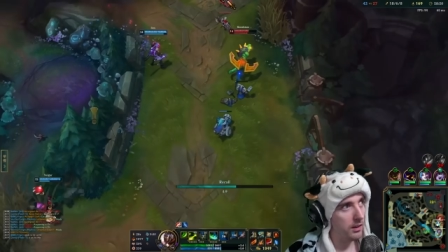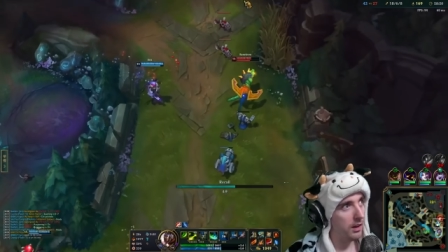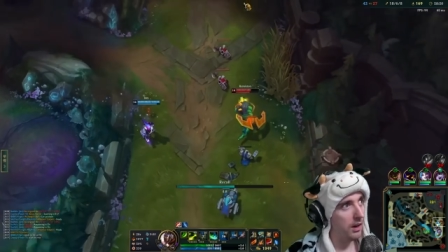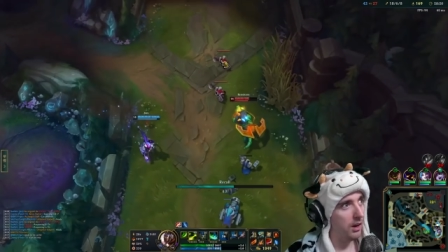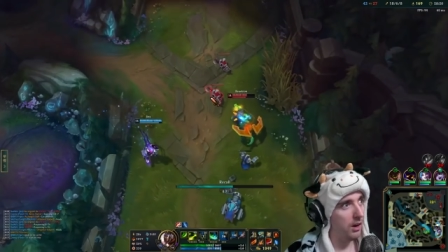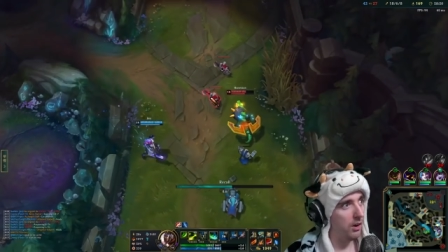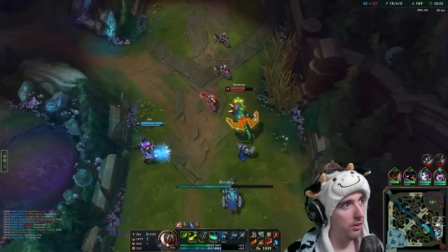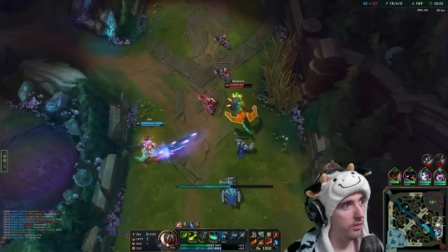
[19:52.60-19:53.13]

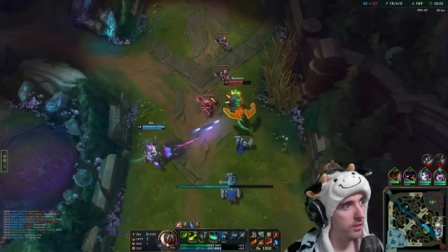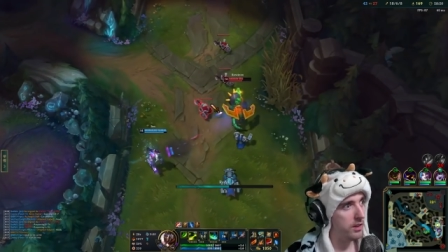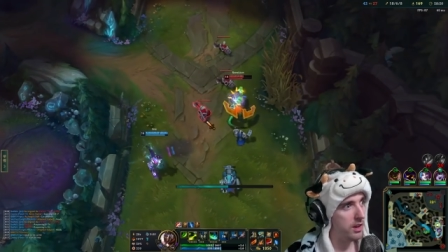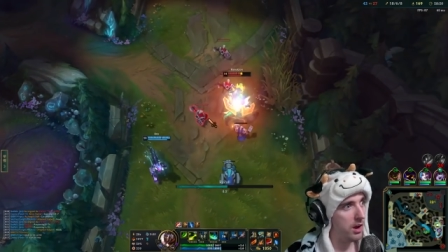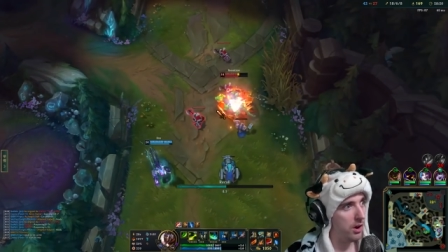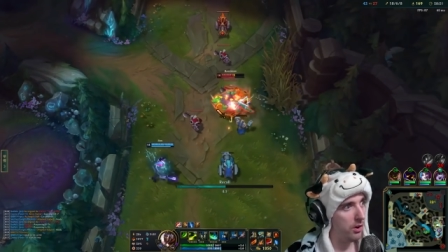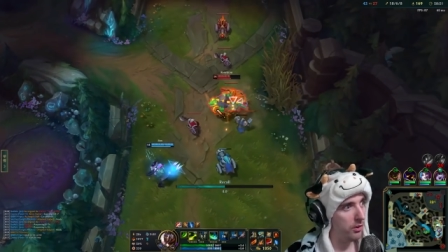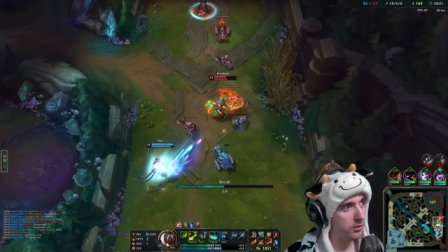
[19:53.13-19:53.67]
Oh,
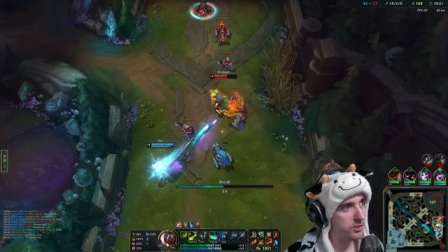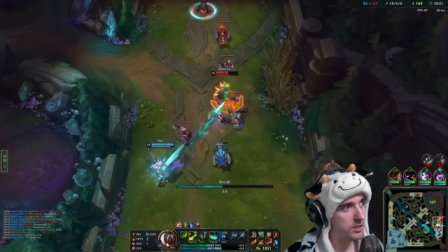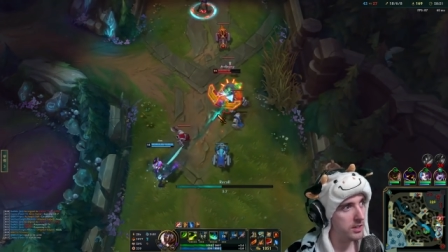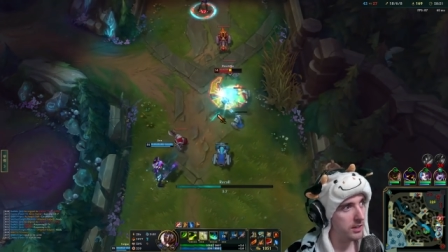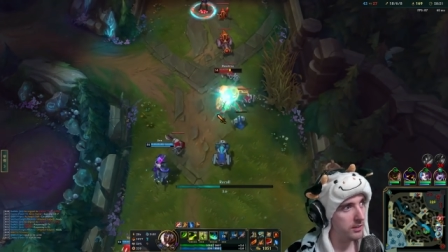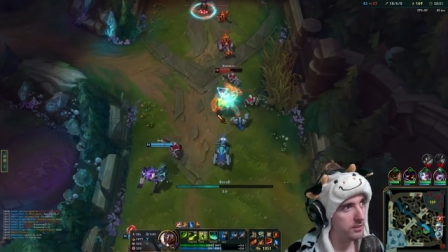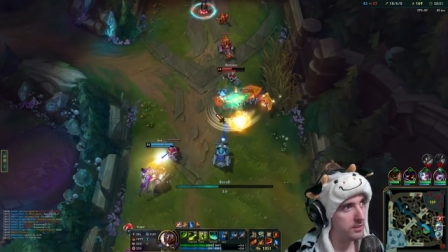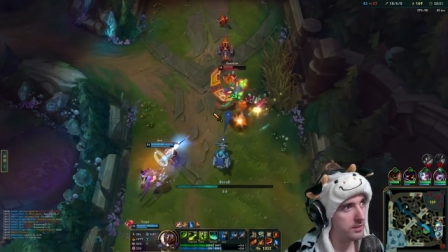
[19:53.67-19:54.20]
no.
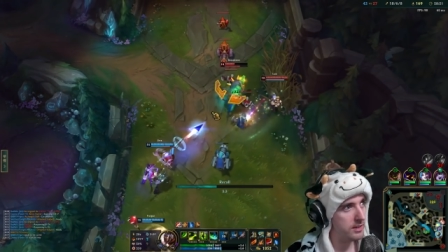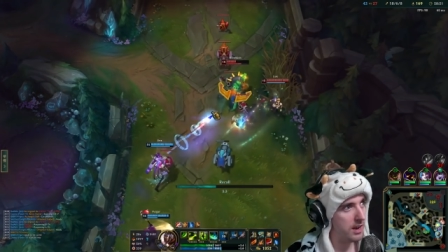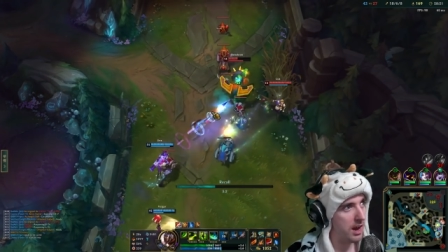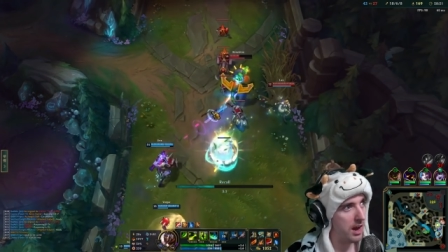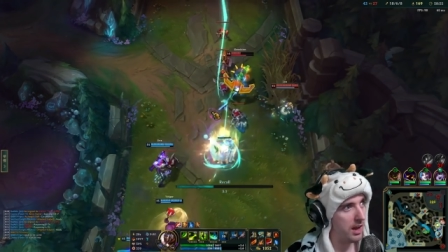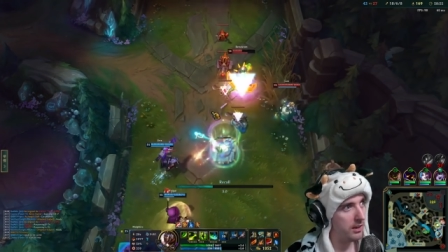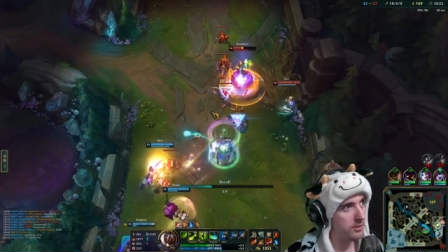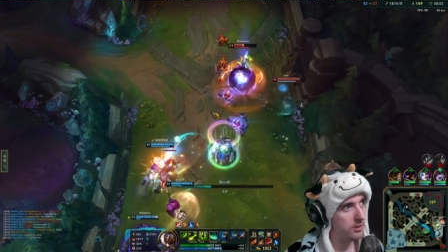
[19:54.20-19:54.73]
She is
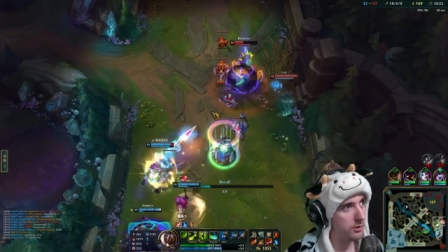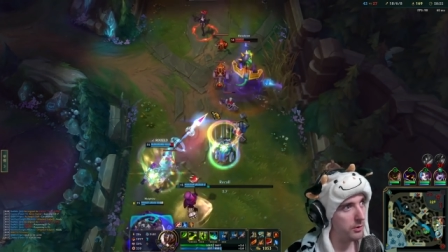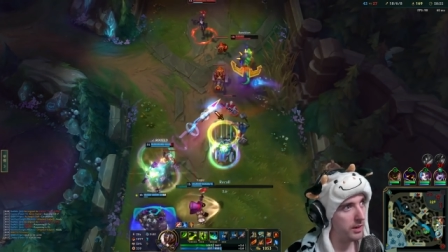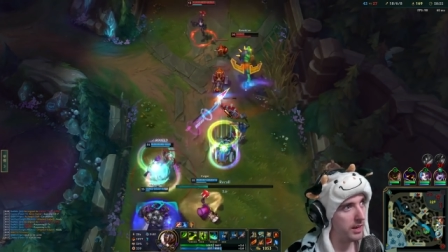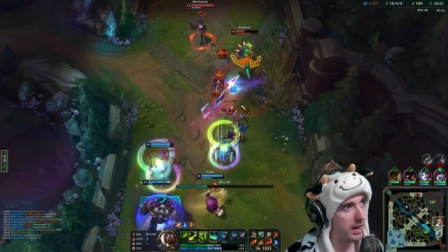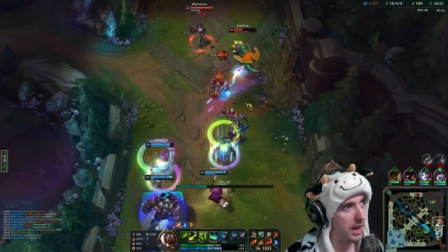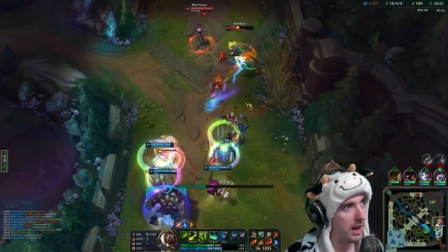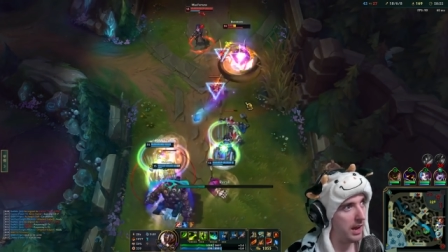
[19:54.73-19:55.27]
not
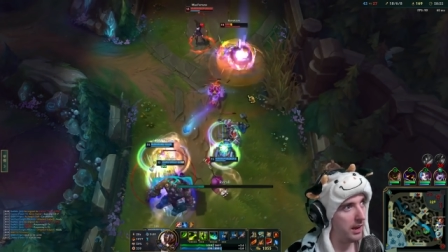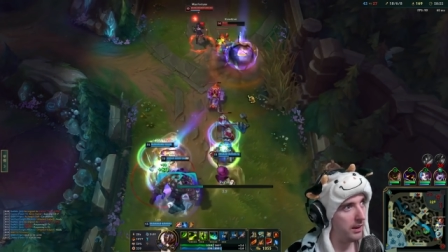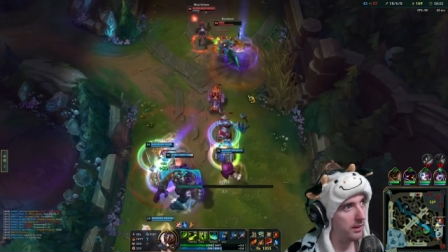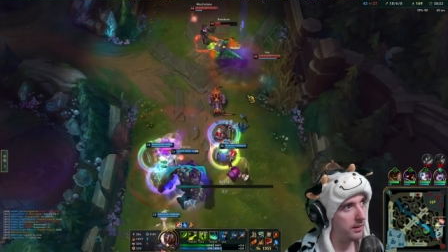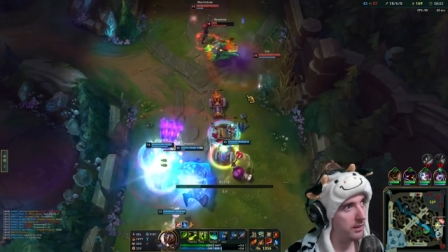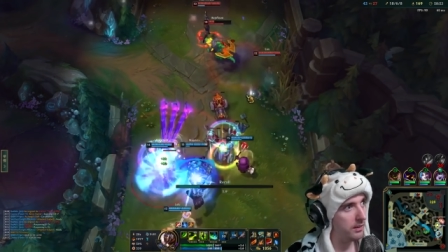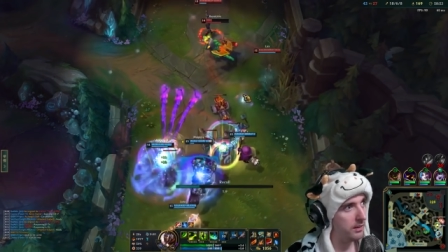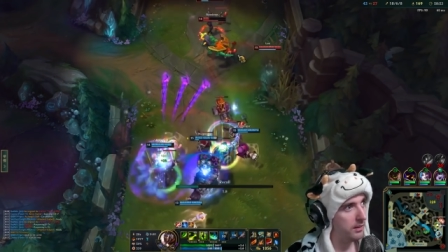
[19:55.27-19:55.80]
doing that.
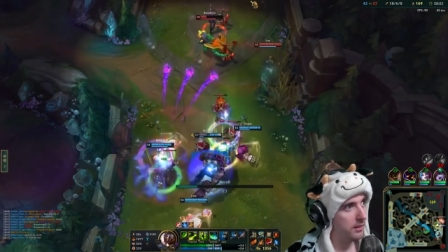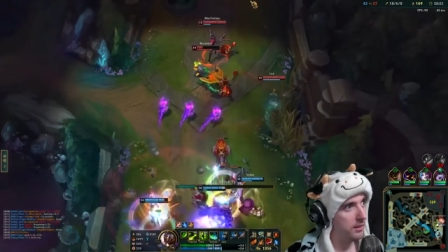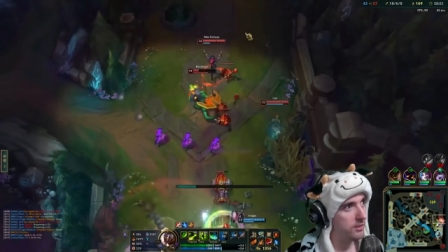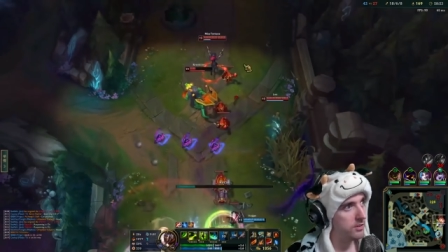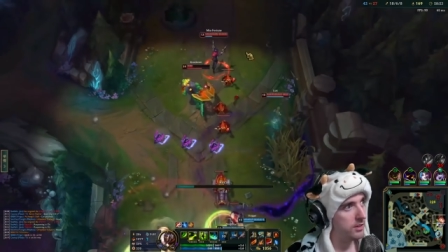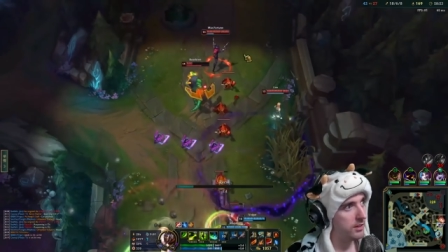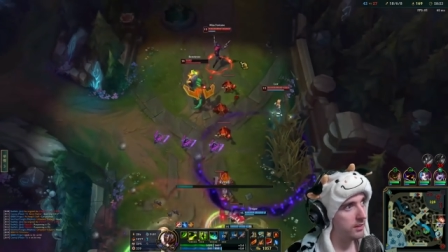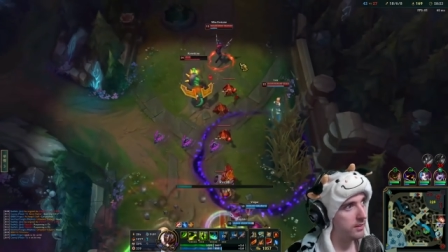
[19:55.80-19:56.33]

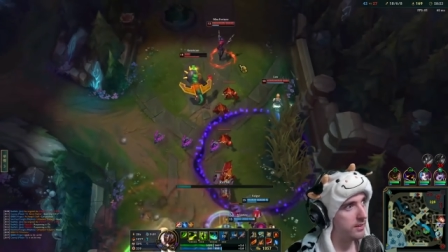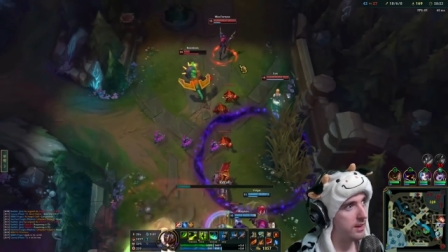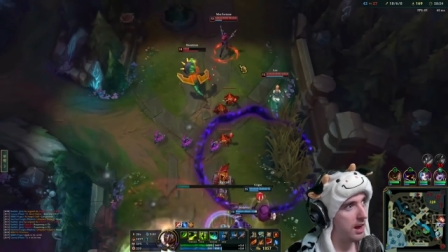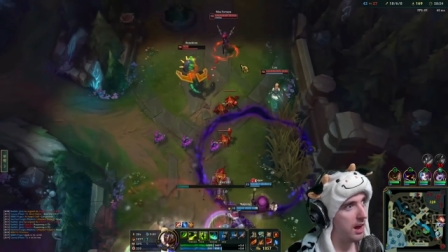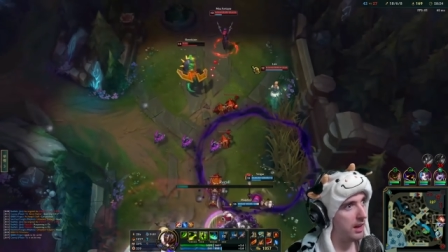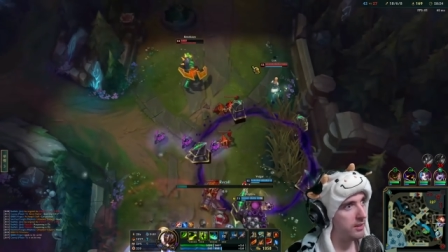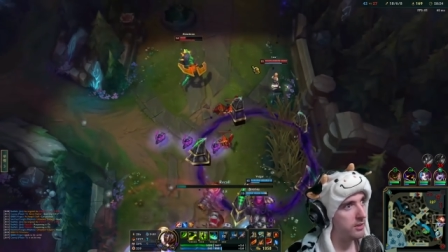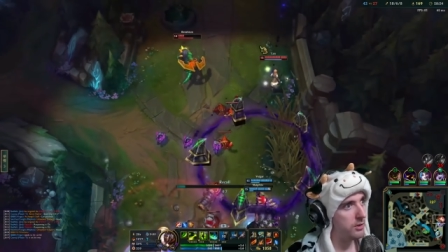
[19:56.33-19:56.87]
She is
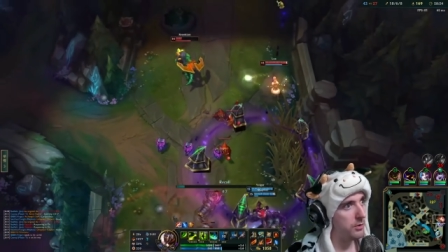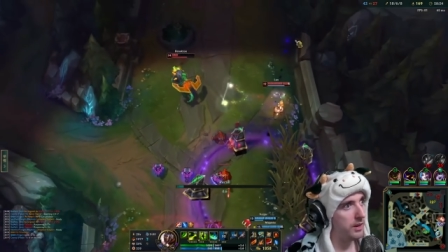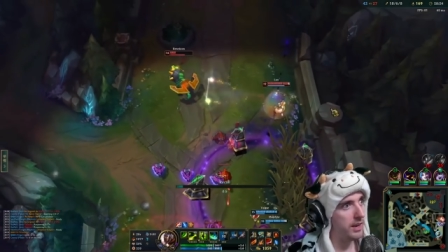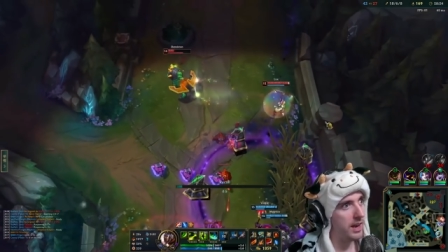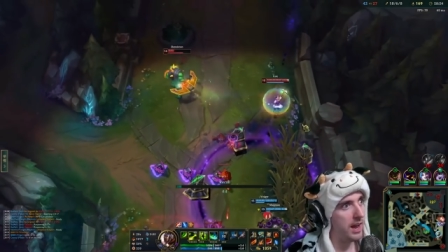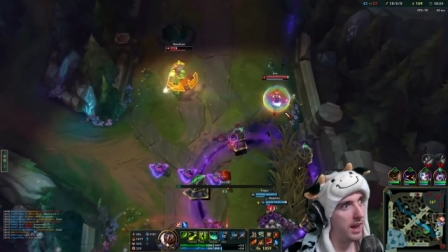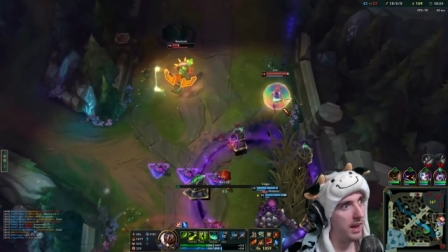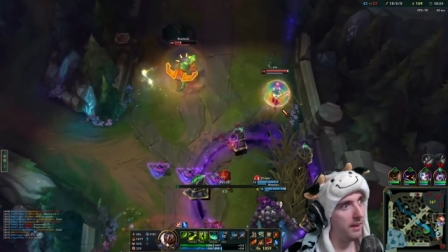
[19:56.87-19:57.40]
not doing
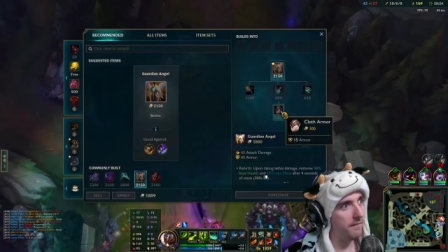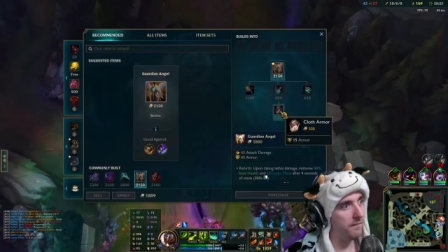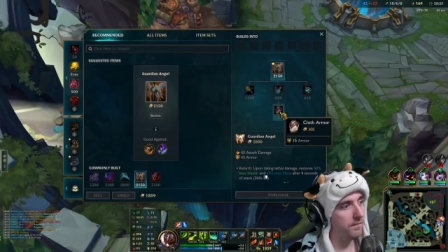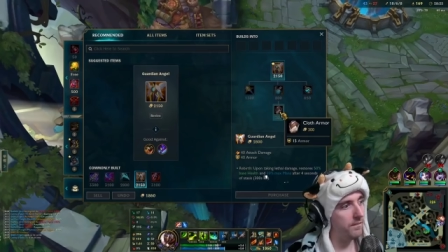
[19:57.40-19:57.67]
that.